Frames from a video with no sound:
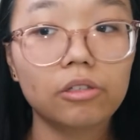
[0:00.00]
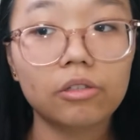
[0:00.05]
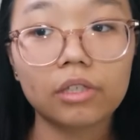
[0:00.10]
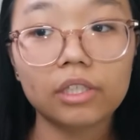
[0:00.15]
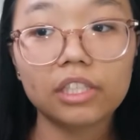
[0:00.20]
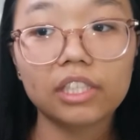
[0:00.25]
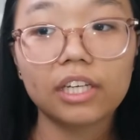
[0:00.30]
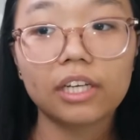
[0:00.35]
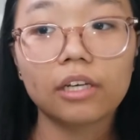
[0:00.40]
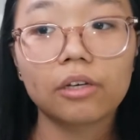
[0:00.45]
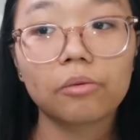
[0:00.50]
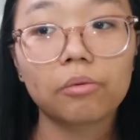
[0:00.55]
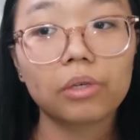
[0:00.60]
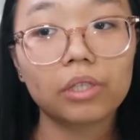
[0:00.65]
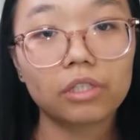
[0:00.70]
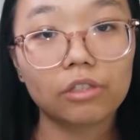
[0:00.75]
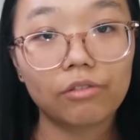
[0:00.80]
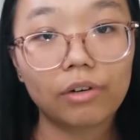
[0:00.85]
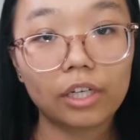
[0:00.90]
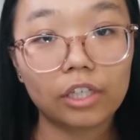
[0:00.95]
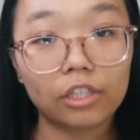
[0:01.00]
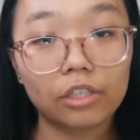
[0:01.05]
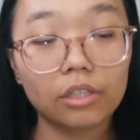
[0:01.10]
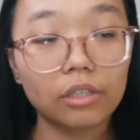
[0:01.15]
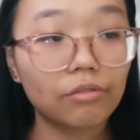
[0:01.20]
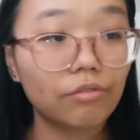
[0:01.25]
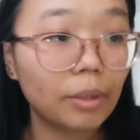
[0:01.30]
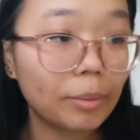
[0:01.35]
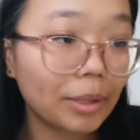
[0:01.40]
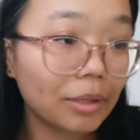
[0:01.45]
can tell what direction
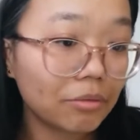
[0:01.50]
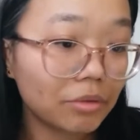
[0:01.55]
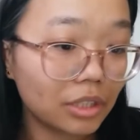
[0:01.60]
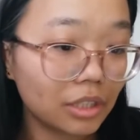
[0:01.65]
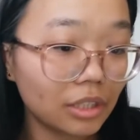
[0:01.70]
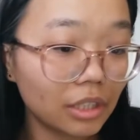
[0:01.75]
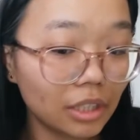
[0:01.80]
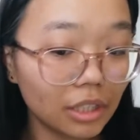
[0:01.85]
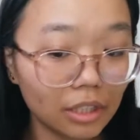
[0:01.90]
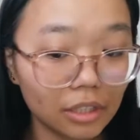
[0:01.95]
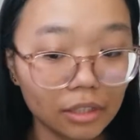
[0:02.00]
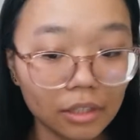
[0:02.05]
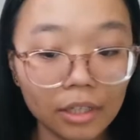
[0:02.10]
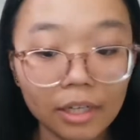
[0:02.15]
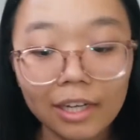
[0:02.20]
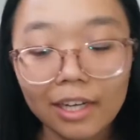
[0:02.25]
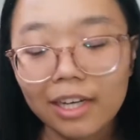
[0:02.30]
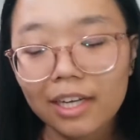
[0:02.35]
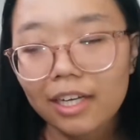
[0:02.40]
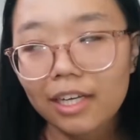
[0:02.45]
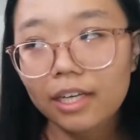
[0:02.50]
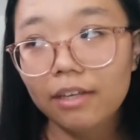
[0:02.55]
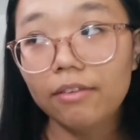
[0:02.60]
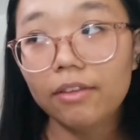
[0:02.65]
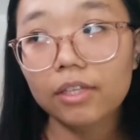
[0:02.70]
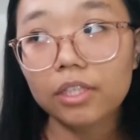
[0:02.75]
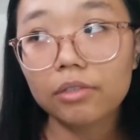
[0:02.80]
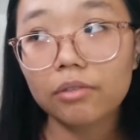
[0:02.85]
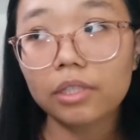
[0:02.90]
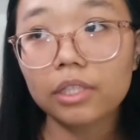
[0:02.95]
the ribbing was knit in. If
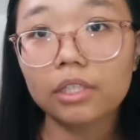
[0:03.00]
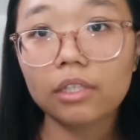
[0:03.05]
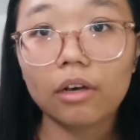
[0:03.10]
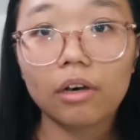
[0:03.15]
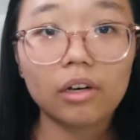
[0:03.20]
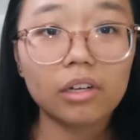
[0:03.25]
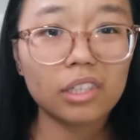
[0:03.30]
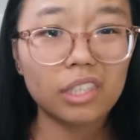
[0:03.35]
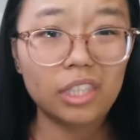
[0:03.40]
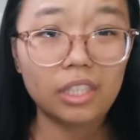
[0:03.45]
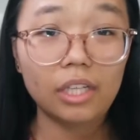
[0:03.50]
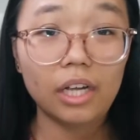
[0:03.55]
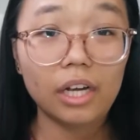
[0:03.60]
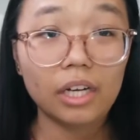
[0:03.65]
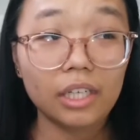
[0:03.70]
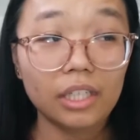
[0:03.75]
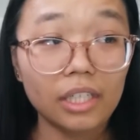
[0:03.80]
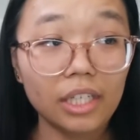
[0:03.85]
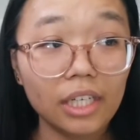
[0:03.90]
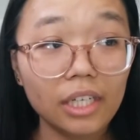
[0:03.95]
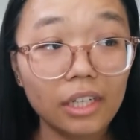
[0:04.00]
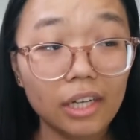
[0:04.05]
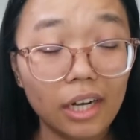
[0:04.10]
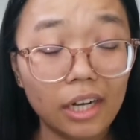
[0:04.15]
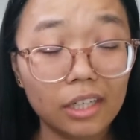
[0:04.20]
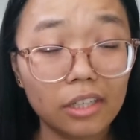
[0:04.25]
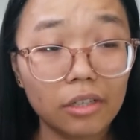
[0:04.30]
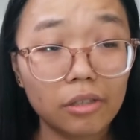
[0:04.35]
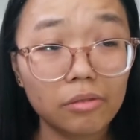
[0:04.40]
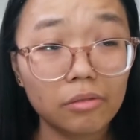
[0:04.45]
this was all stockinette, I
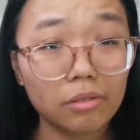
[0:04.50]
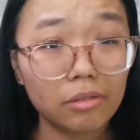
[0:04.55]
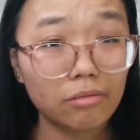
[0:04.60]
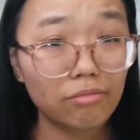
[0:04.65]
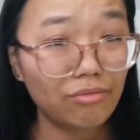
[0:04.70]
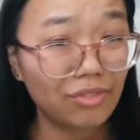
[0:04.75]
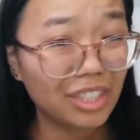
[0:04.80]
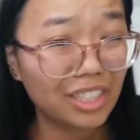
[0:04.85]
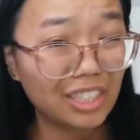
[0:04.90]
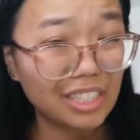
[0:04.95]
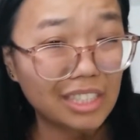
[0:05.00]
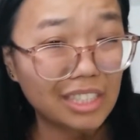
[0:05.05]
don't really